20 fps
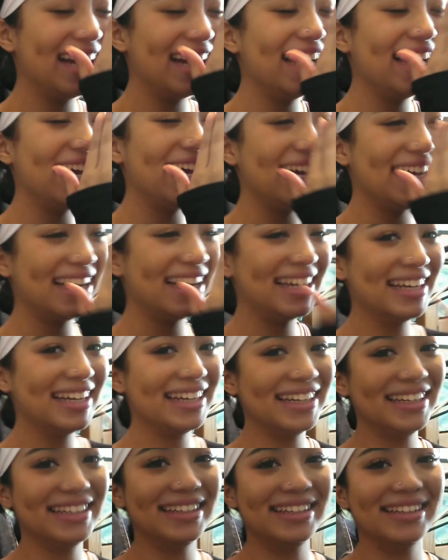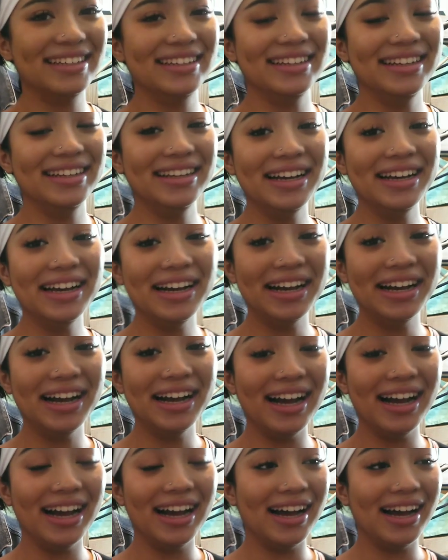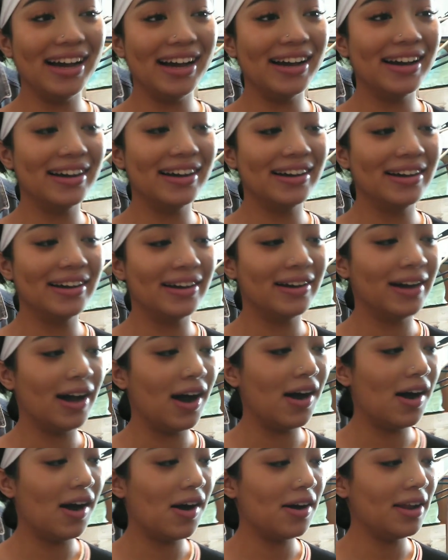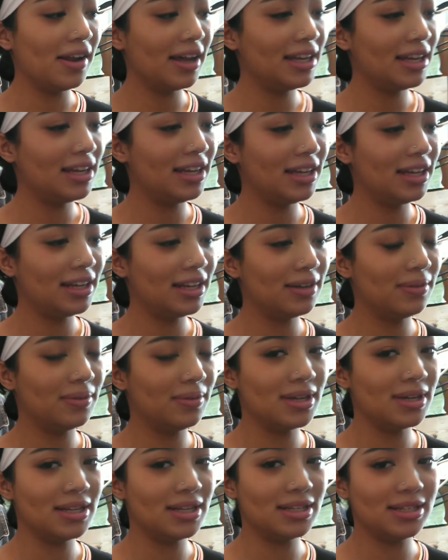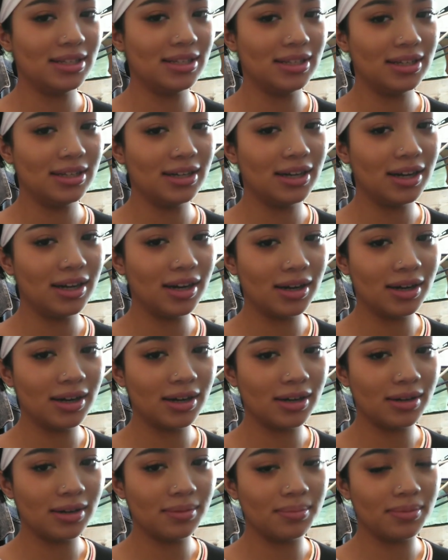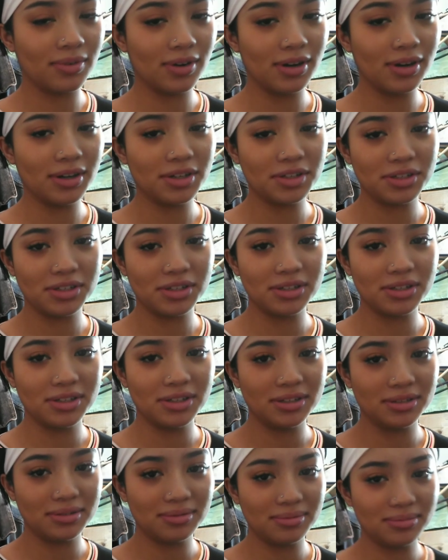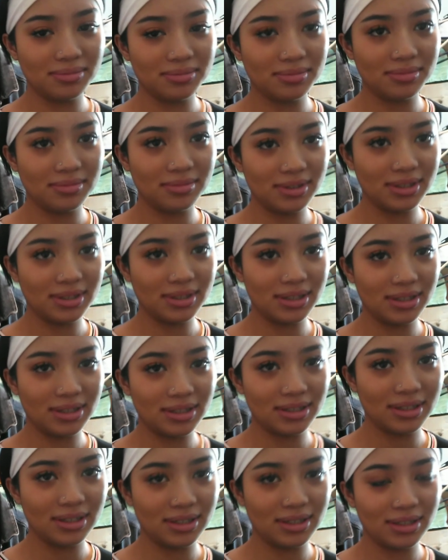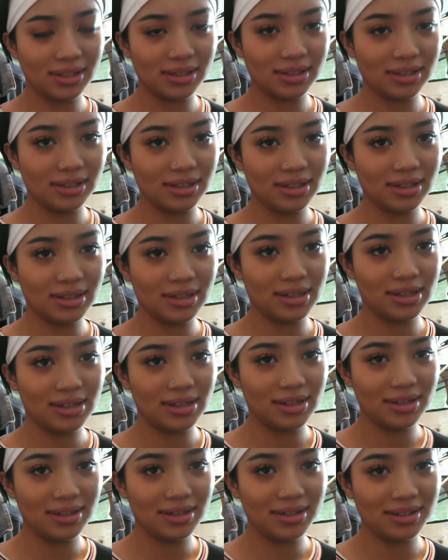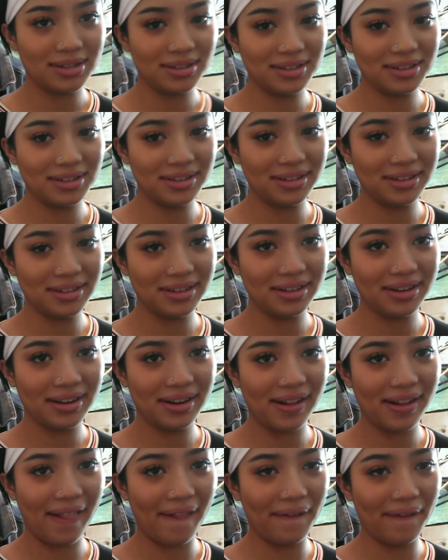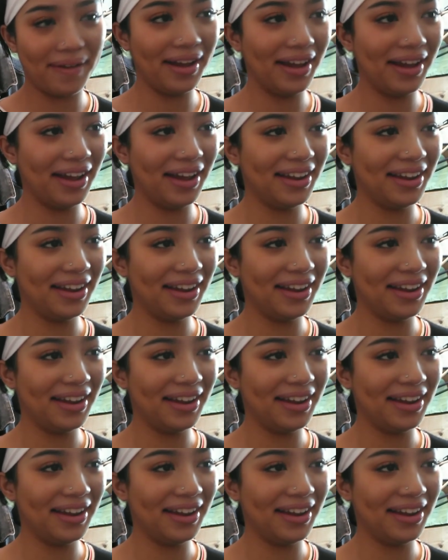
they're not gonna have the shit we use. You have it. Uh, all I needed was a brush girl, go in there, go pack you some moisturizer, Horizon, honey. Okay.